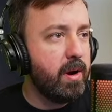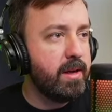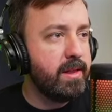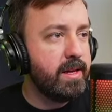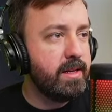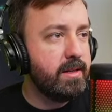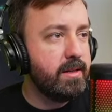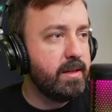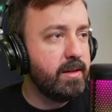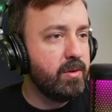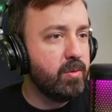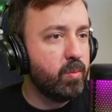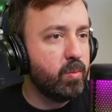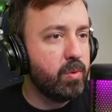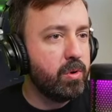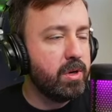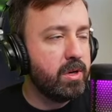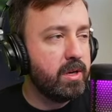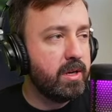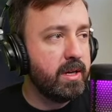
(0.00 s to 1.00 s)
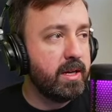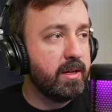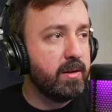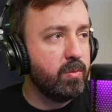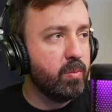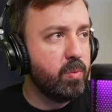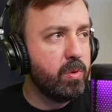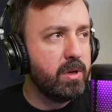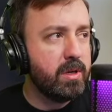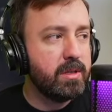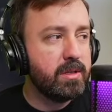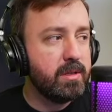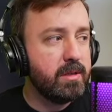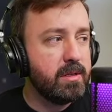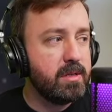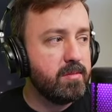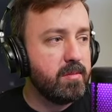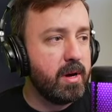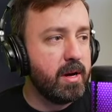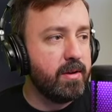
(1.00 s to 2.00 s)
why that didn't work. It worked
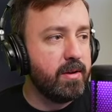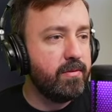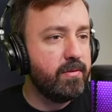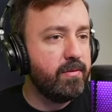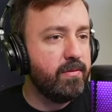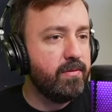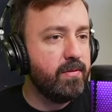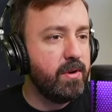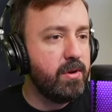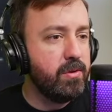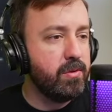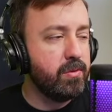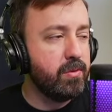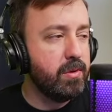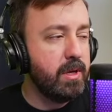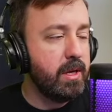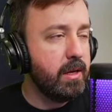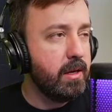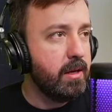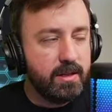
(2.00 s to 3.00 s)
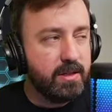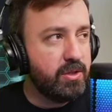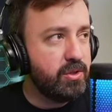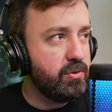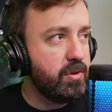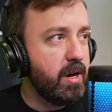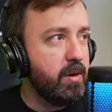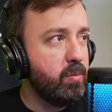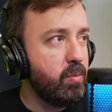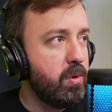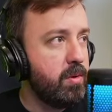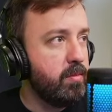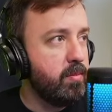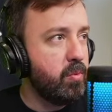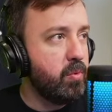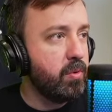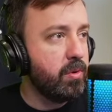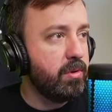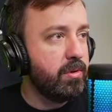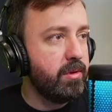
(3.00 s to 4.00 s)
on my phone. Let's try one
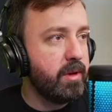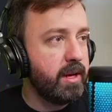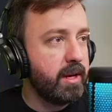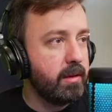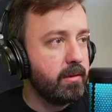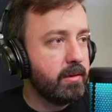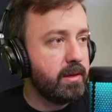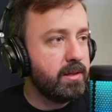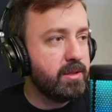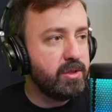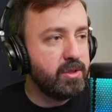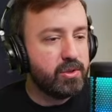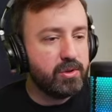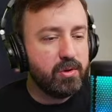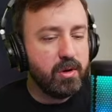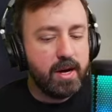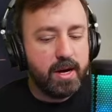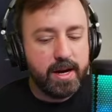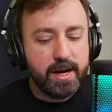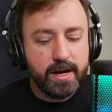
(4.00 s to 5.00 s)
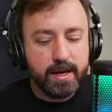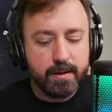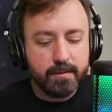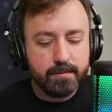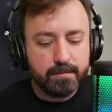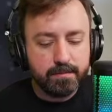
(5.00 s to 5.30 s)
more thing. Let's try